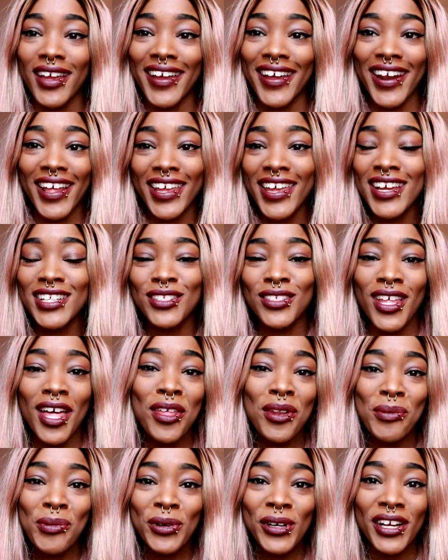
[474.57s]
And I can't do that
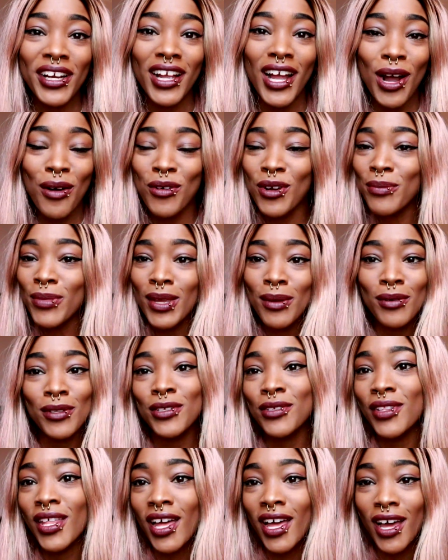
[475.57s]
anymore. I want to be able to
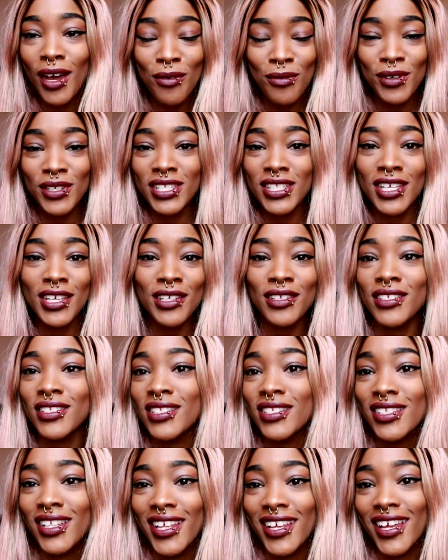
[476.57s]
do that. I want
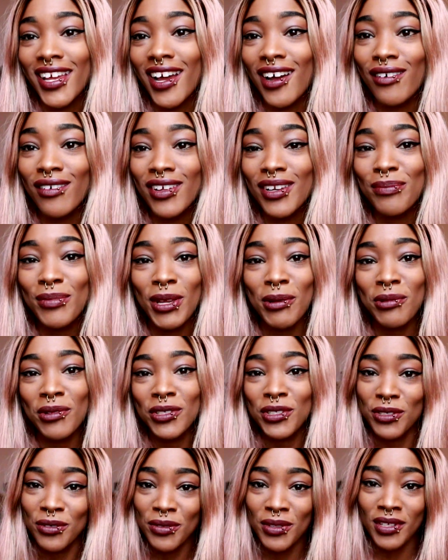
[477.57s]
skills. Like, I want to be able
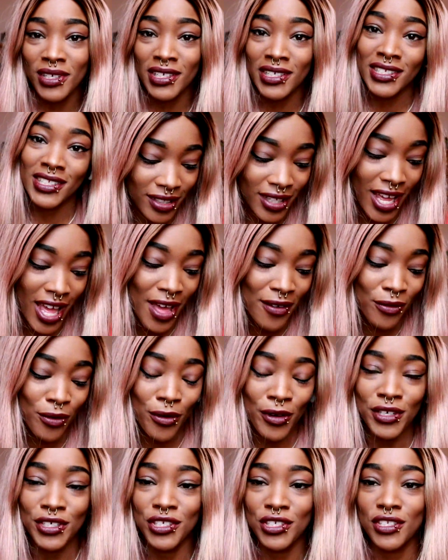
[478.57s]
to do things. I have
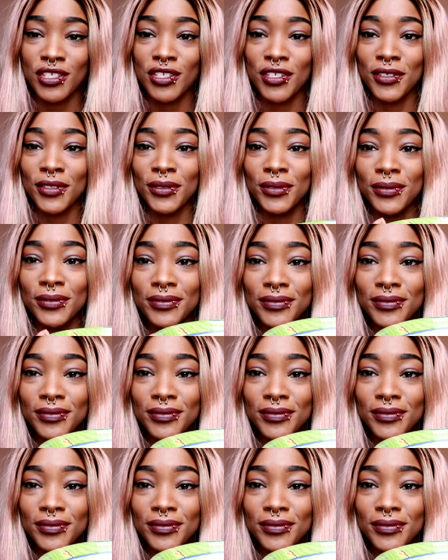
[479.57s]
oranges too.